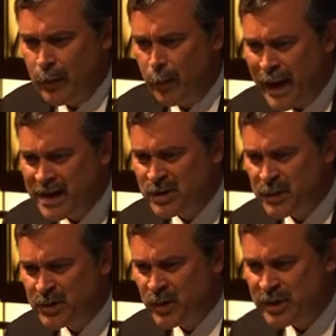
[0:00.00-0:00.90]
Banks
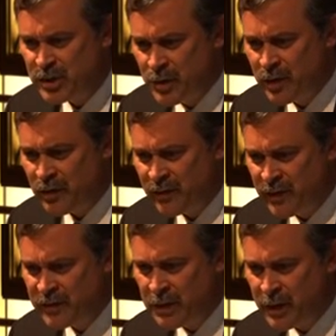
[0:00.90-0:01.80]
between
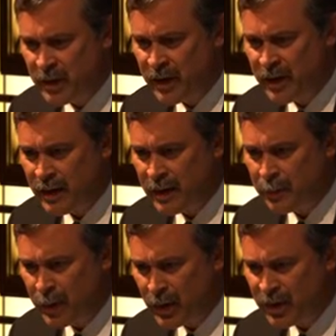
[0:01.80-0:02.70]
250 million and
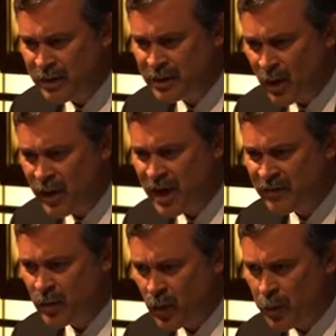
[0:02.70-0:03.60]
$1 billion don't
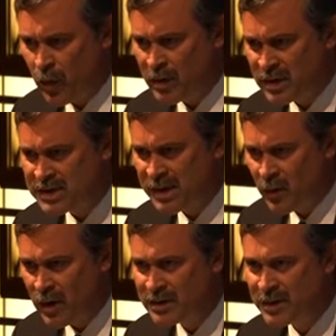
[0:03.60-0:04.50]
have to report unless they
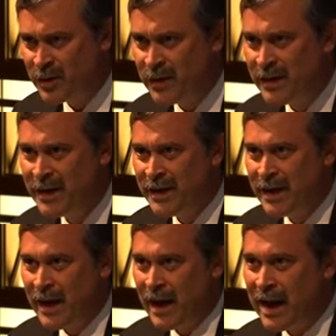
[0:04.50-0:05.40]
want to.
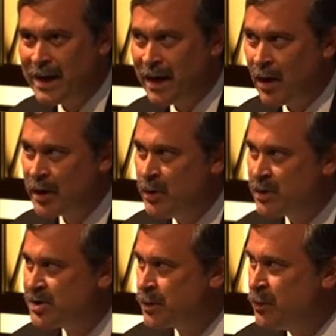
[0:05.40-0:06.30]
I could argue, and
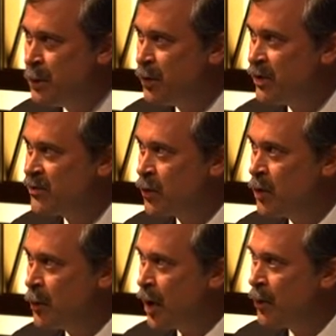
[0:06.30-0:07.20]
there's some people in this room who
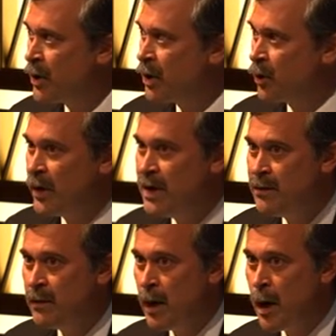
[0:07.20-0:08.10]
would probably agree,
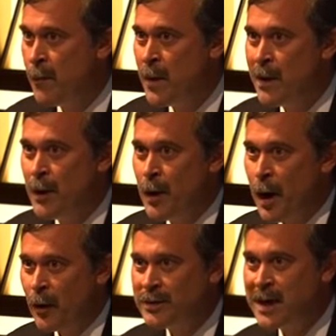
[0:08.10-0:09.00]

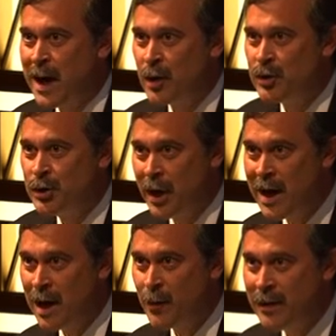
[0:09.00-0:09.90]
our entire
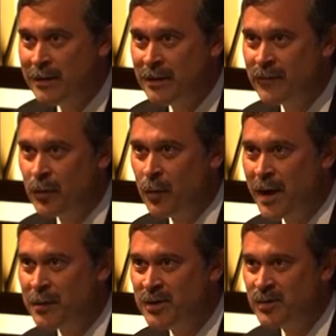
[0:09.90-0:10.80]
job, if you're a
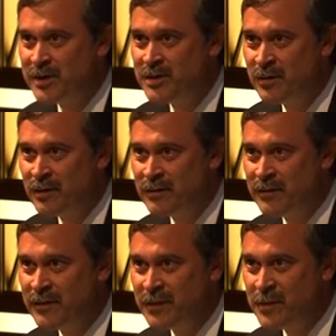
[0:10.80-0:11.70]
bank between
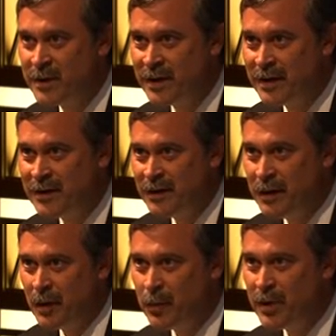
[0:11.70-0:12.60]
250 million and
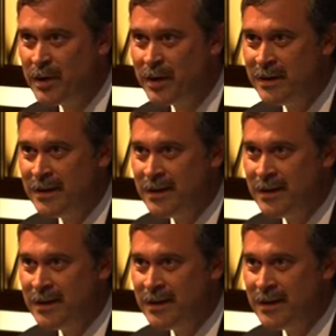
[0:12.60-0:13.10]
$1 billion,